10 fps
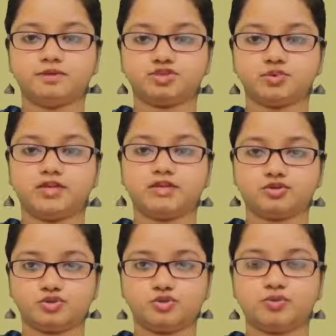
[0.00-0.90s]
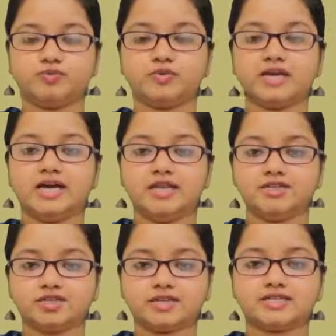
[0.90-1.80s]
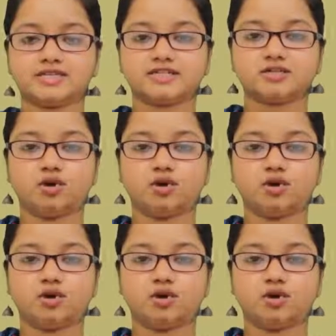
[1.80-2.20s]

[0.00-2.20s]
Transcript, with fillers: between the two. Just as